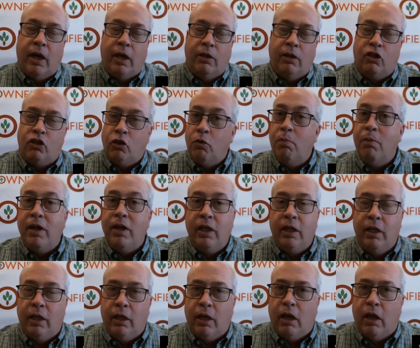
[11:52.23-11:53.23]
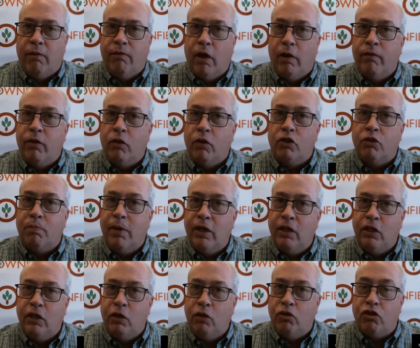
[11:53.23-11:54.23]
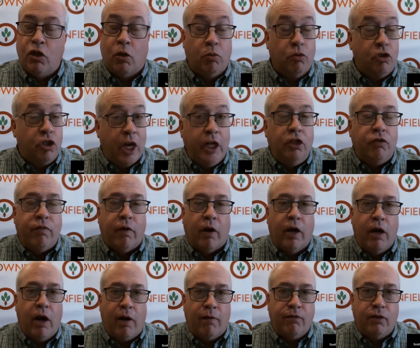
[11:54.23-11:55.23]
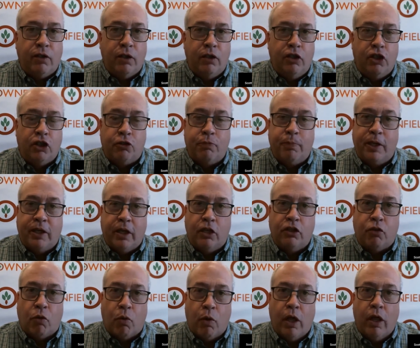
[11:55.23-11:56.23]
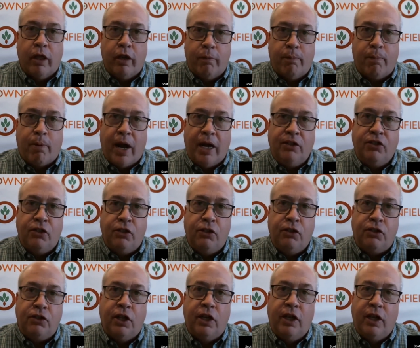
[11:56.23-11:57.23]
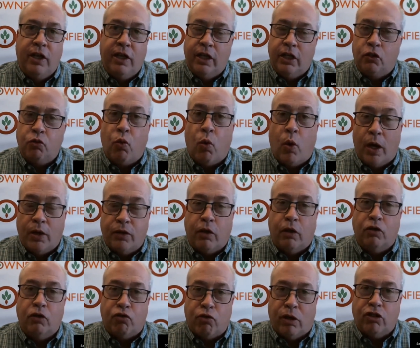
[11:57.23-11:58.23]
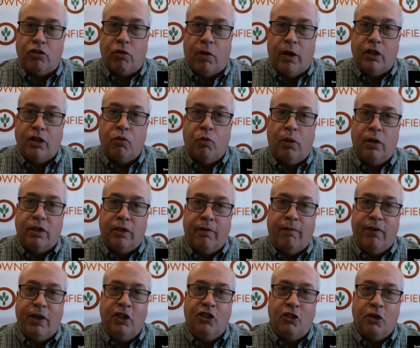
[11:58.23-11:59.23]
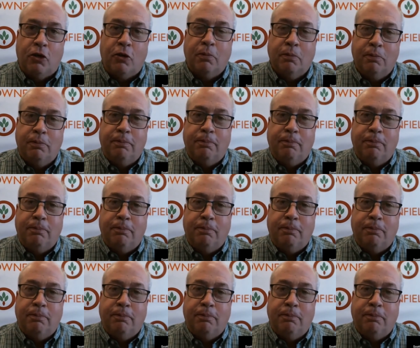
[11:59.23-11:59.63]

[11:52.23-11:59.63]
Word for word: And too many of, of those menus don't change very often just because of relative prices. It's what those restaurants want to feature.